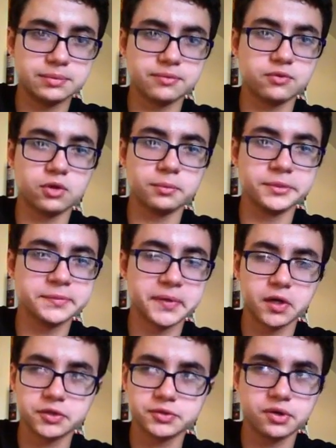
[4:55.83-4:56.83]
performance by
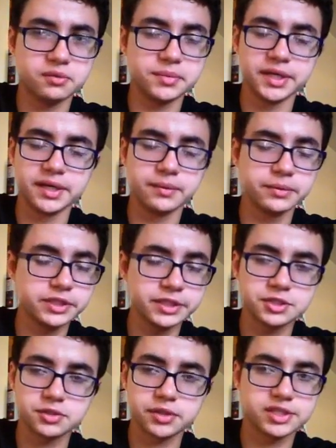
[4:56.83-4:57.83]
all 12 men. I really
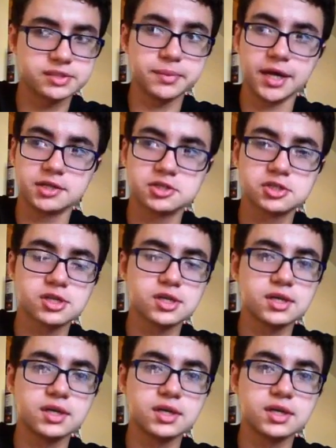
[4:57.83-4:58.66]
enjoyed this match.